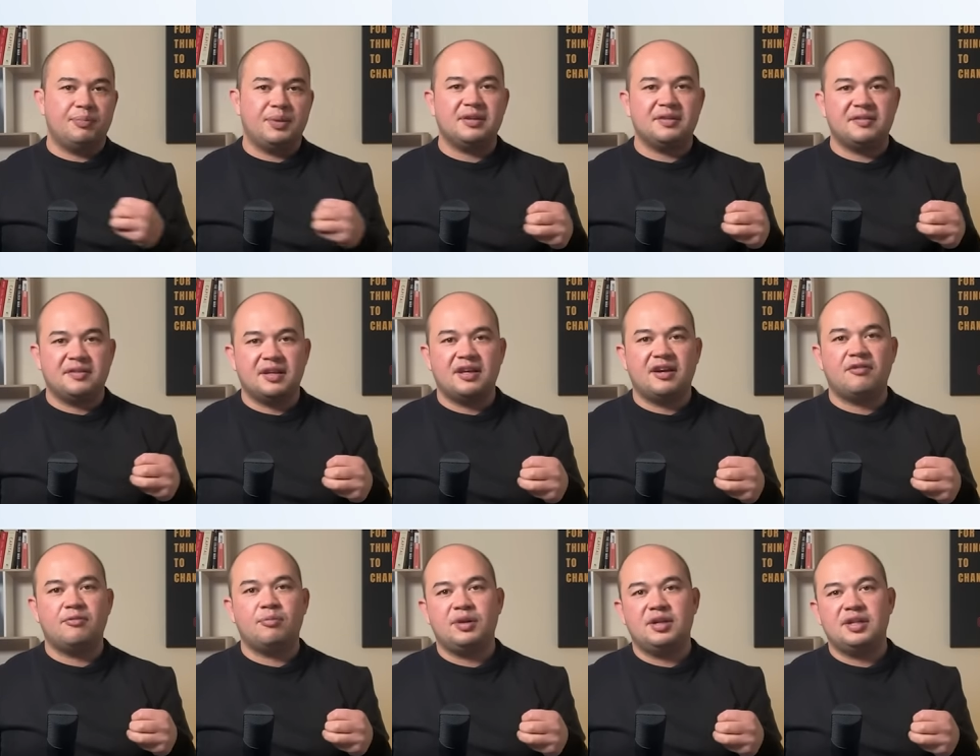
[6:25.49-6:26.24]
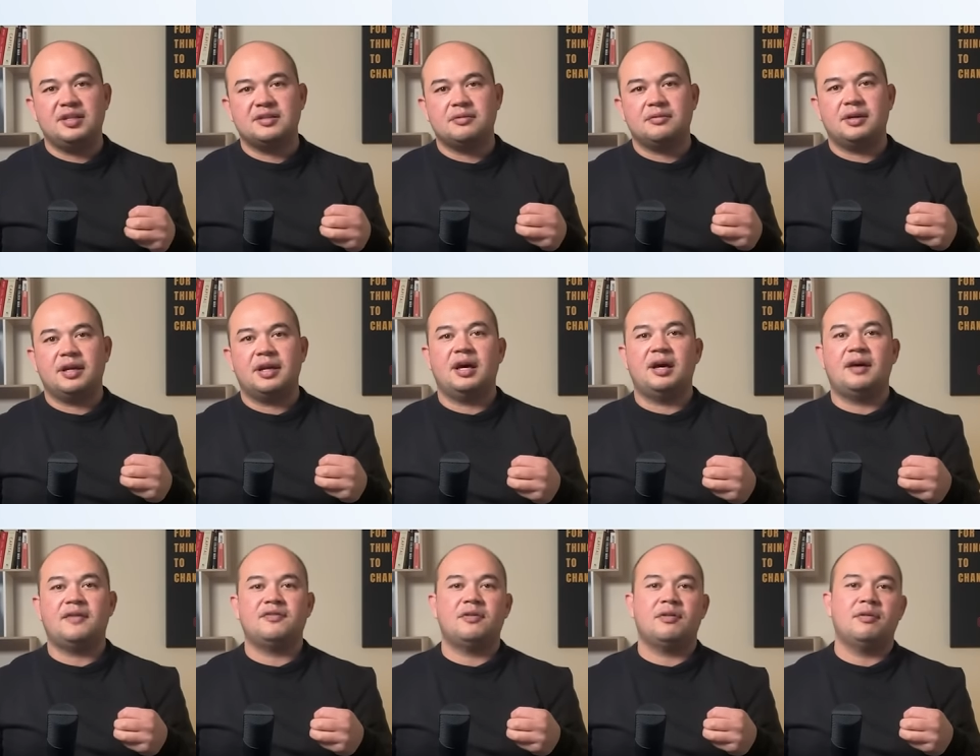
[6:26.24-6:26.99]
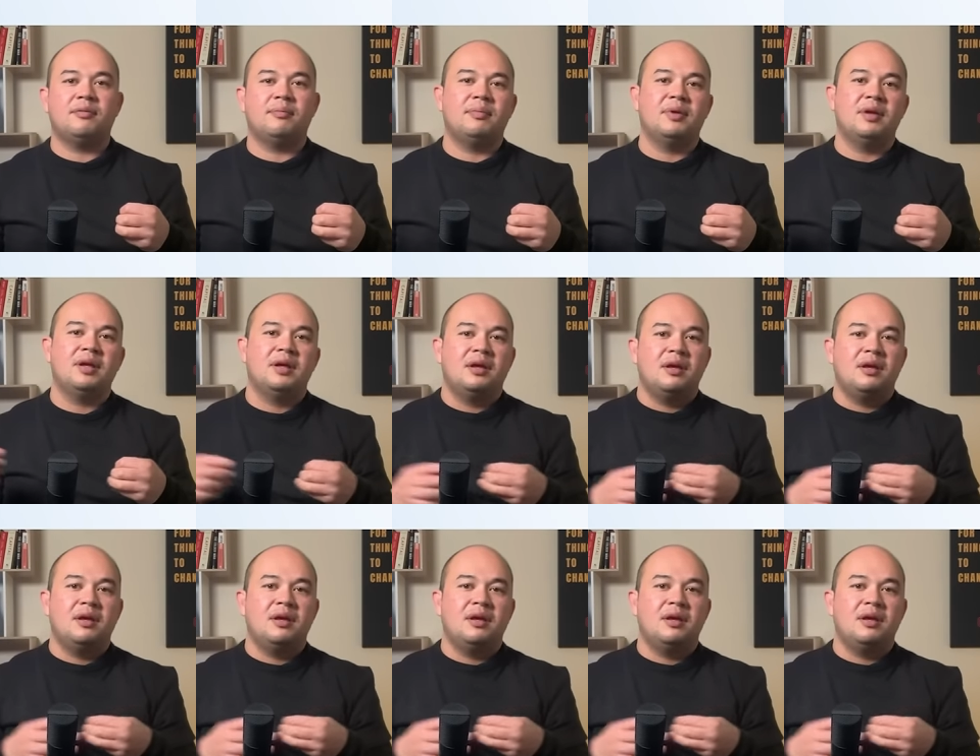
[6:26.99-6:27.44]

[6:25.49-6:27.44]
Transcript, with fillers: because the government is looking after them.